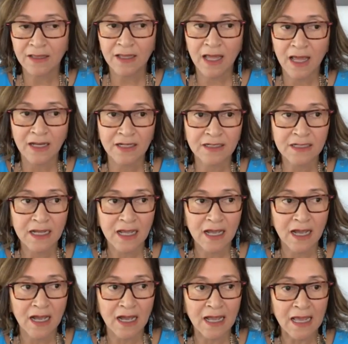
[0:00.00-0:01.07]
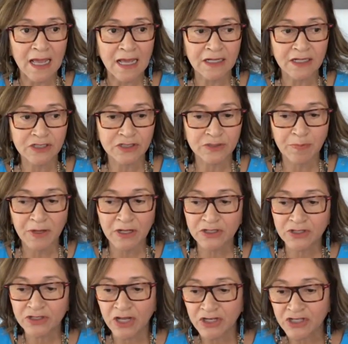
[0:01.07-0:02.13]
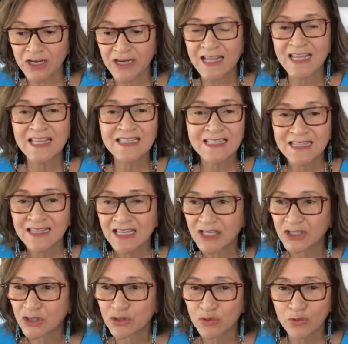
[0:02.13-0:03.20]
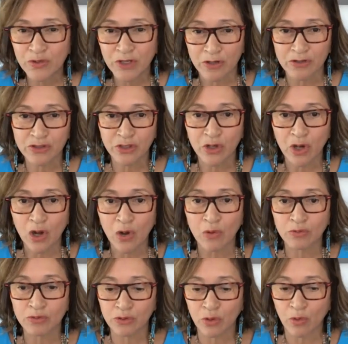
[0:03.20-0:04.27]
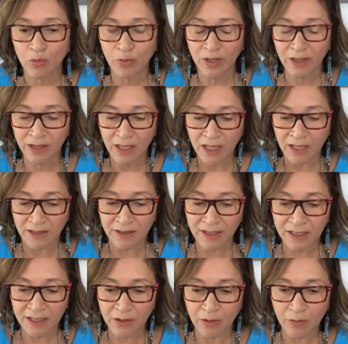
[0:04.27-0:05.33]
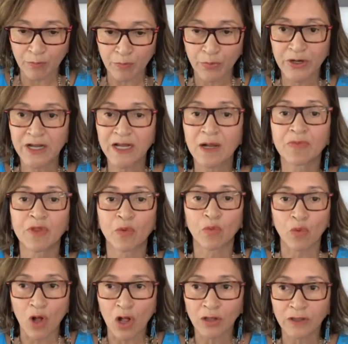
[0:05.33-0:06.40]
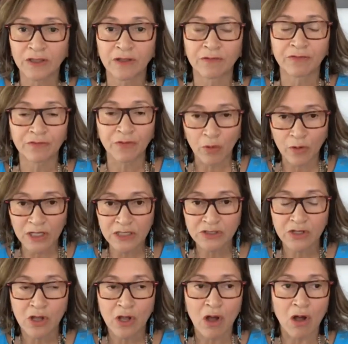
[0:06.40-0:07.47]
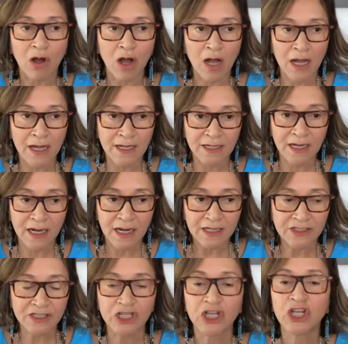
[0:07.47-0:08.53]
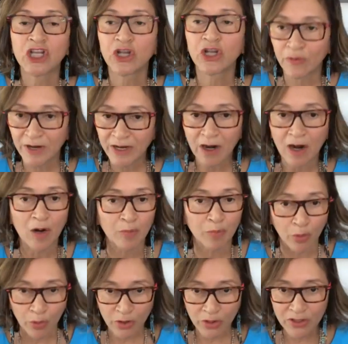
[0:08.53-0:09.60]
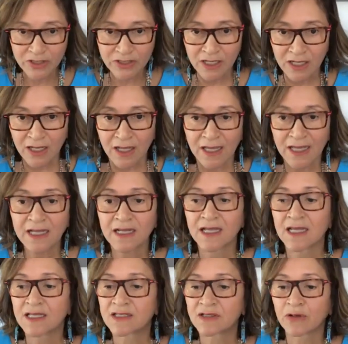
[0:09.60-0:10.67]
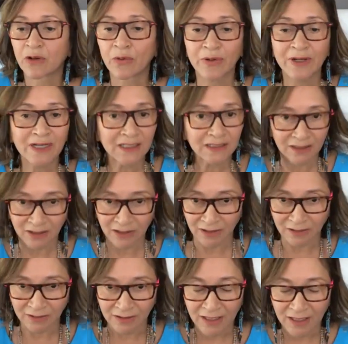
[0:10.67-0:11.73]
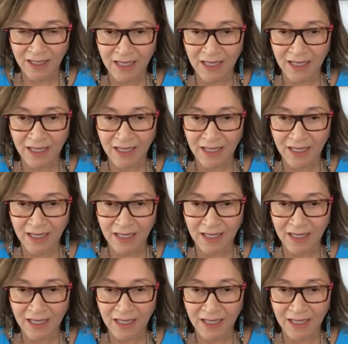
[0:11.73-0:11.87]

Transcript: And, and it's been such an easy thing to do years ago. So with the putting up the wall and the focus on securing our borders, it is critical.